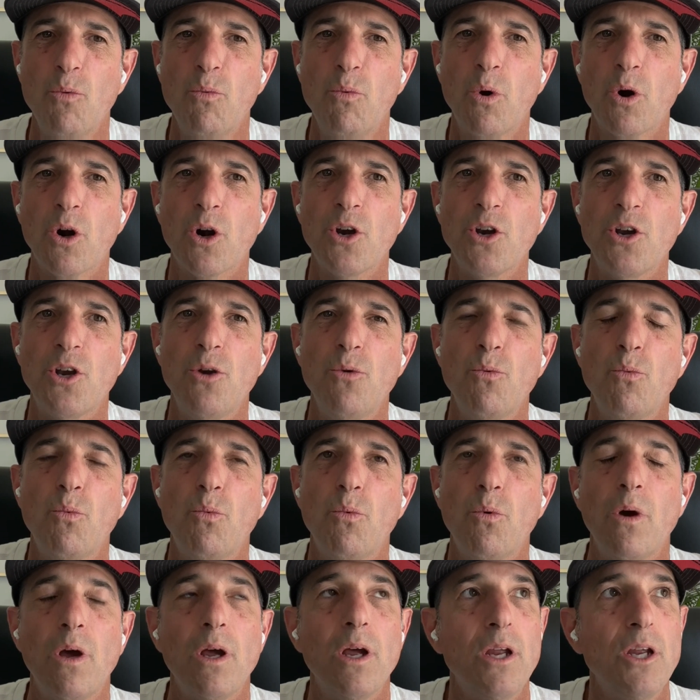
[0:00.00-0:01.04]
we're
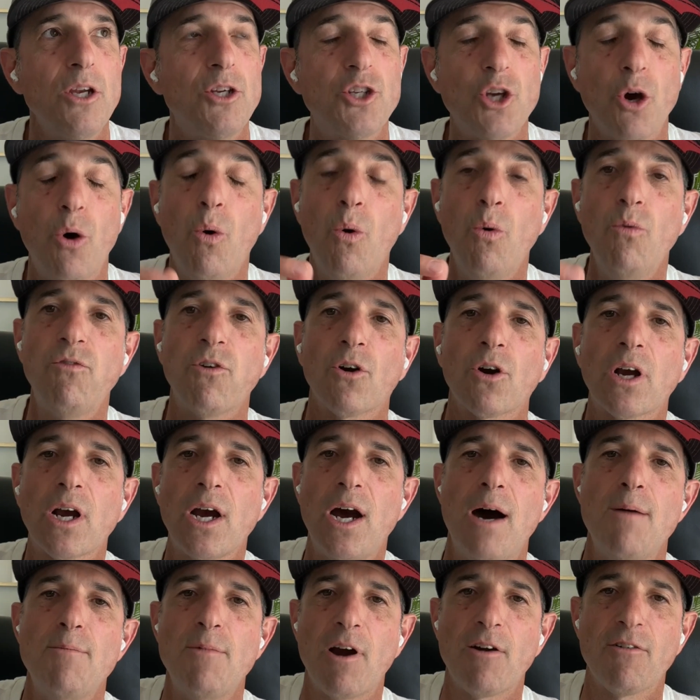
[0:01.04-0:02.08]
to
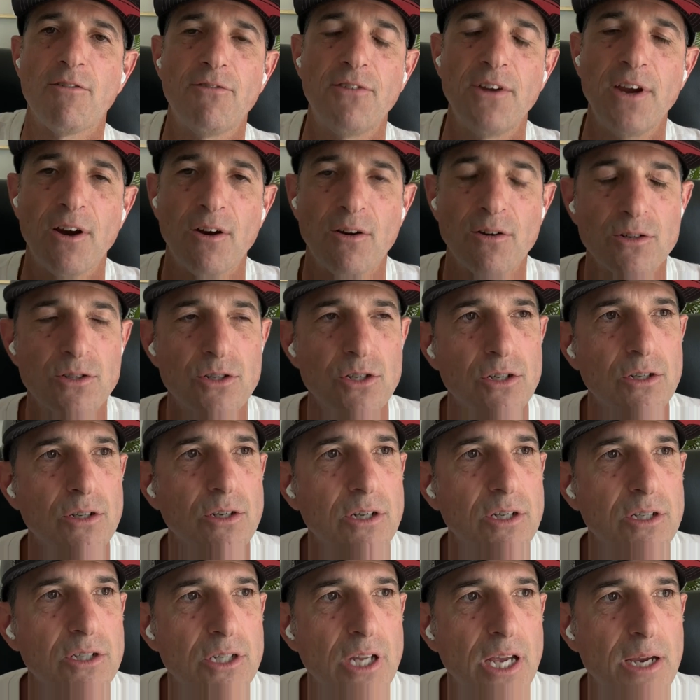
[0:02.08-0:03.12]
overcome our
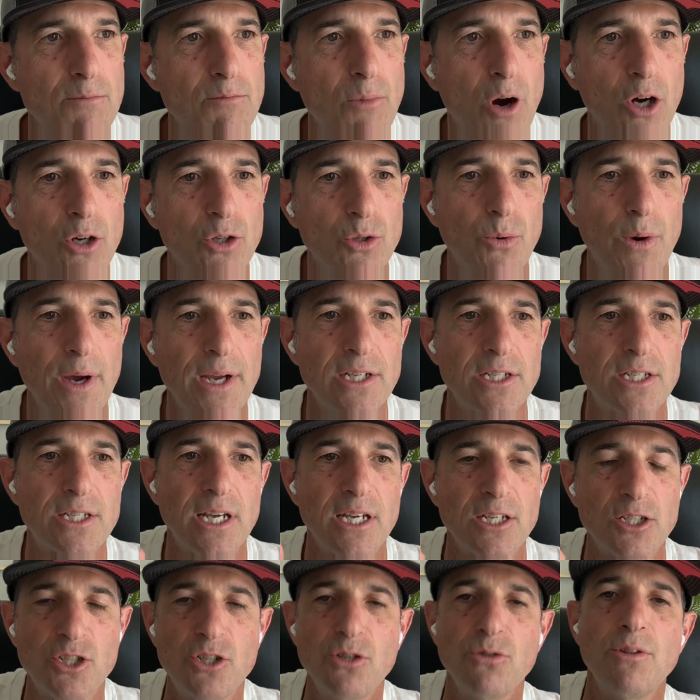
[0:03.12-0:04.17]
fears. Like Mark Twain
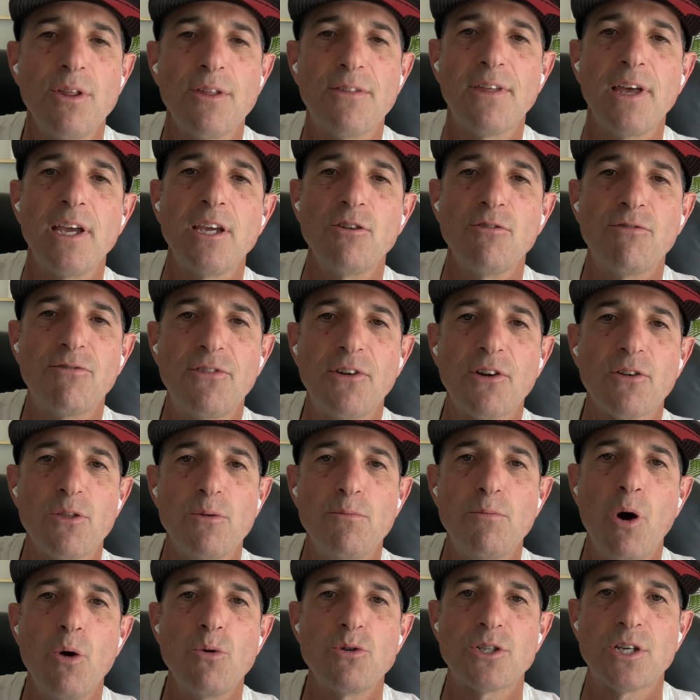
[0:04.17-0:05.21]
says, do the thing you fear
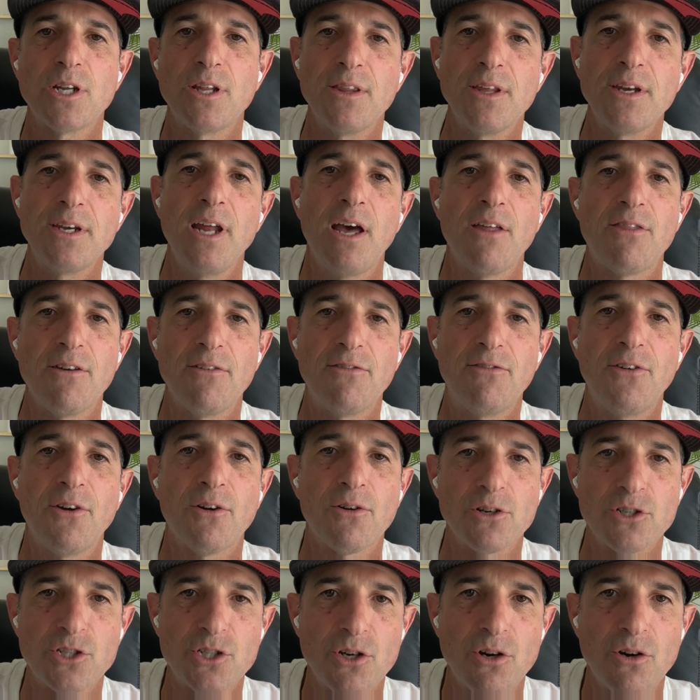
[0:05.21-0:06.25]
the most and the death of
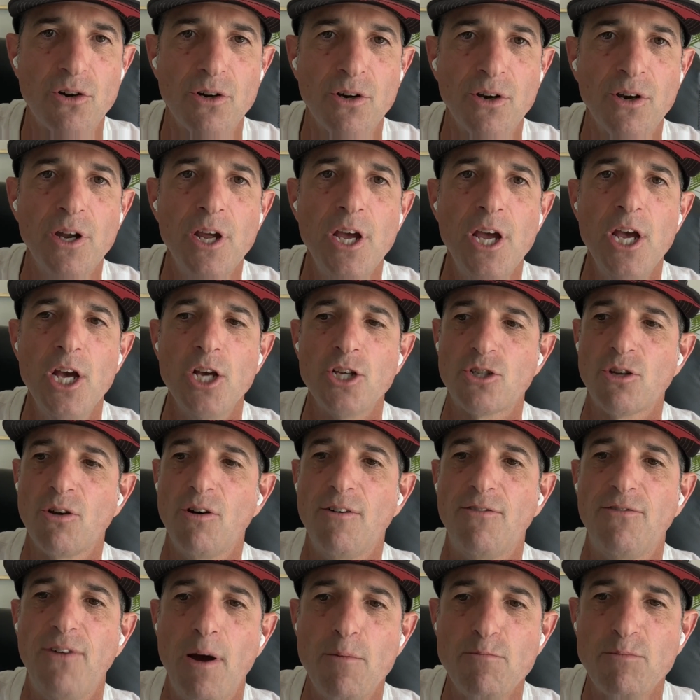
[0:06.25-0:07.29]
fear is certain.
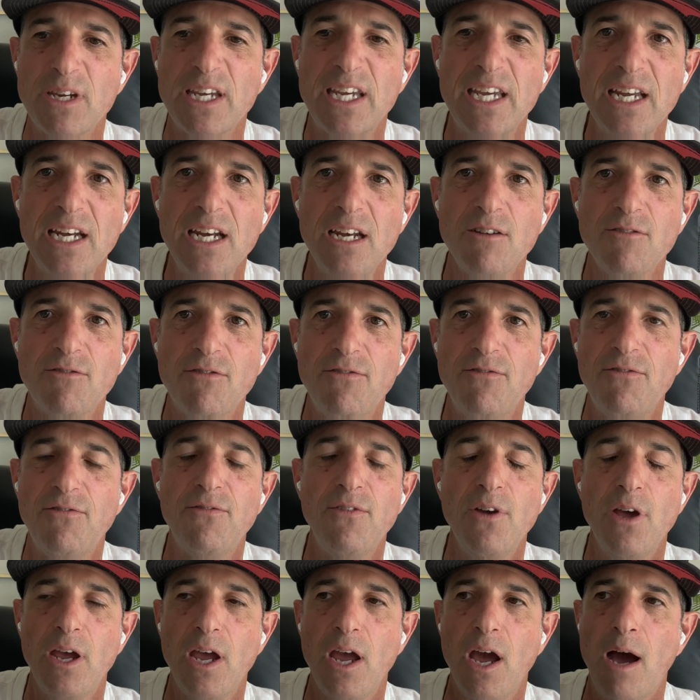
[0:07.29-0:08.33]
So if I'm
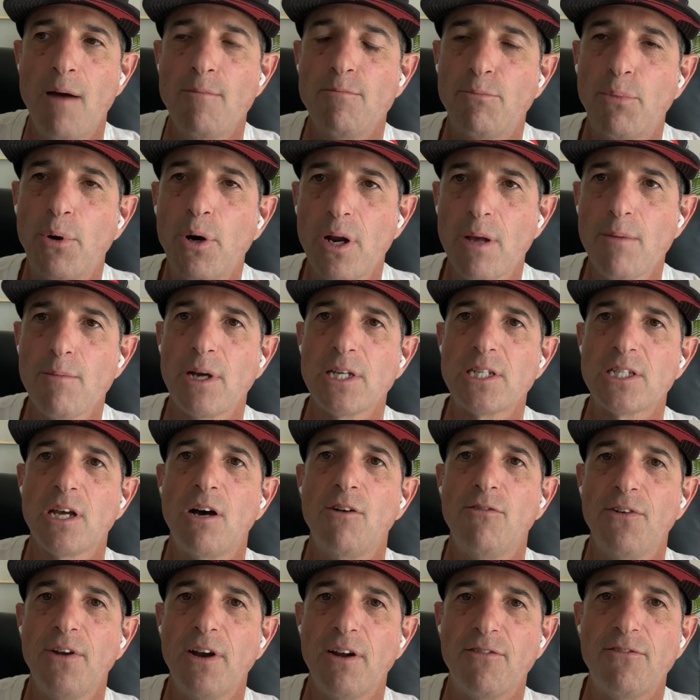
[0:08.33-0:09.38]
putting
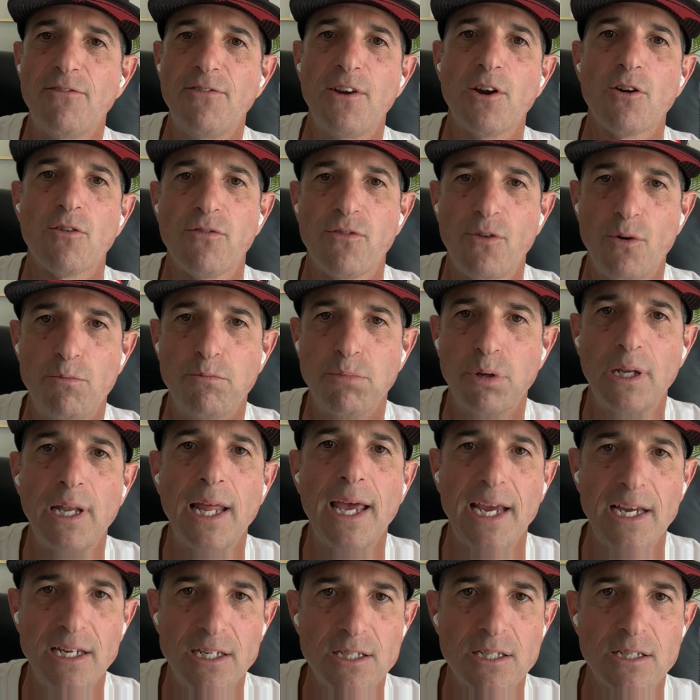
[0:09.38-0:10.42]
myself in a fearful
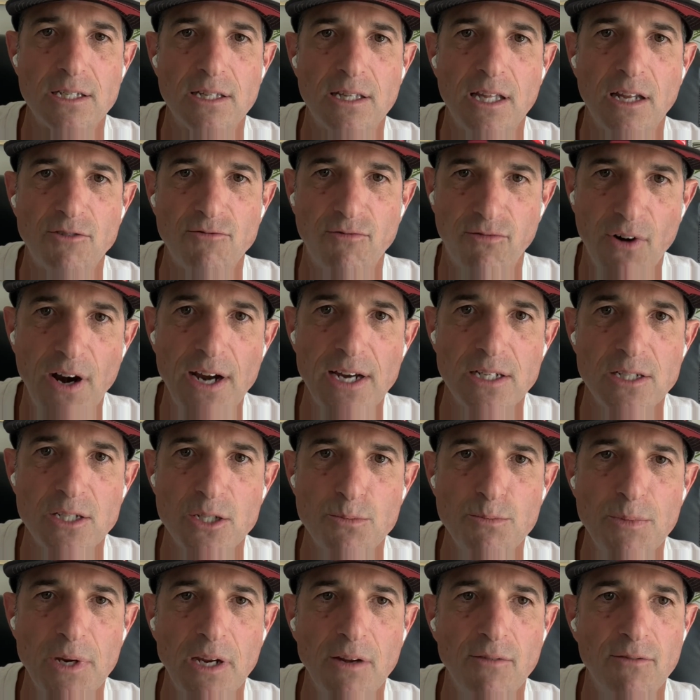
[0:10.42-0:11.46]
place that
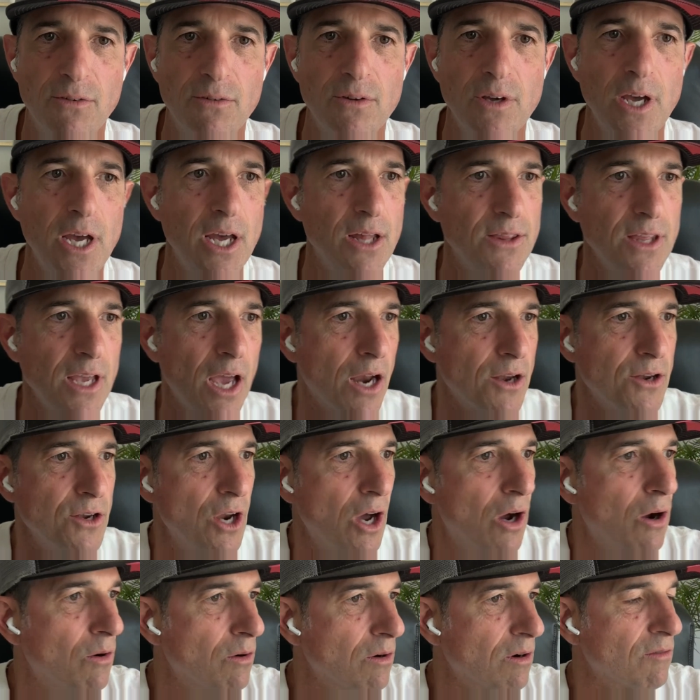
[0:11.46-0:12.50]
frightens me of the
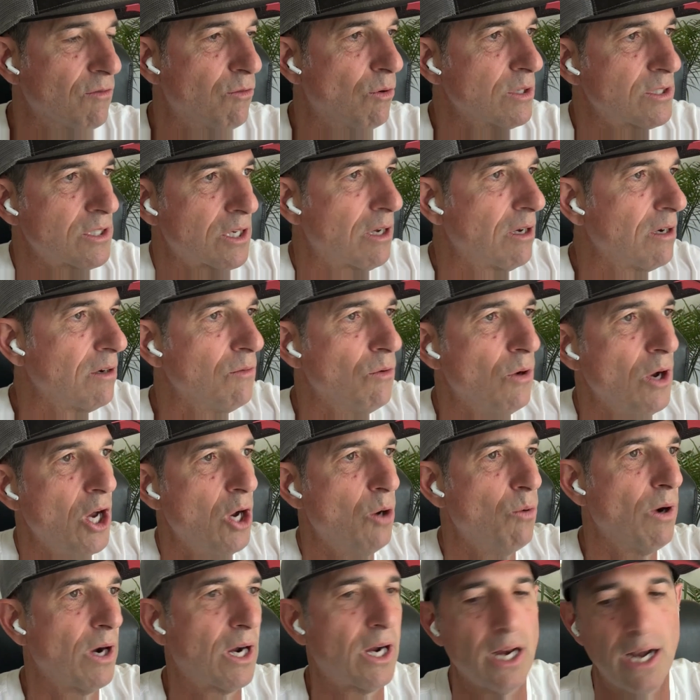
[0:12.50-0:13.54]
unknown of what
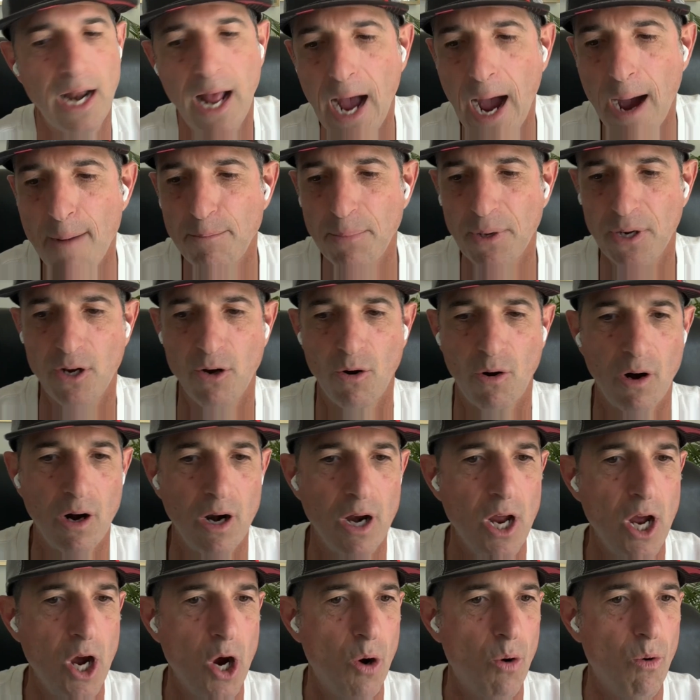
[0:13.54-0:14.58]
could happen or
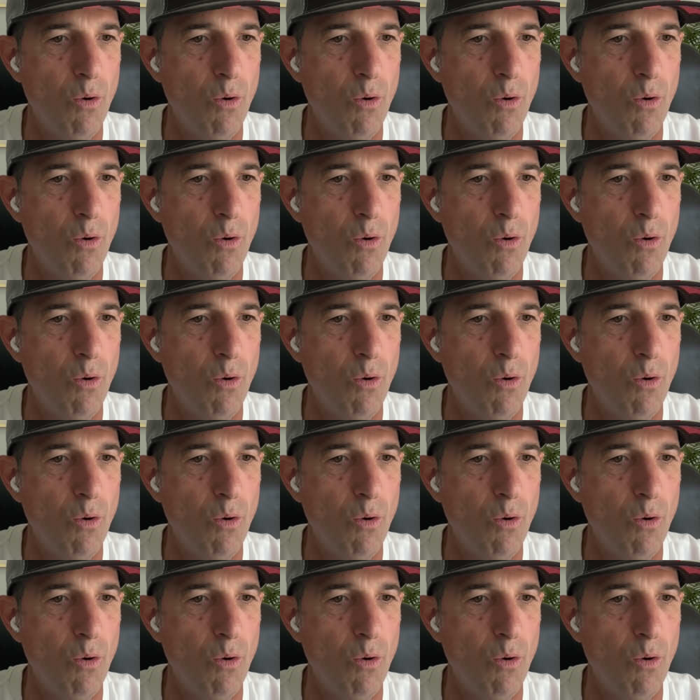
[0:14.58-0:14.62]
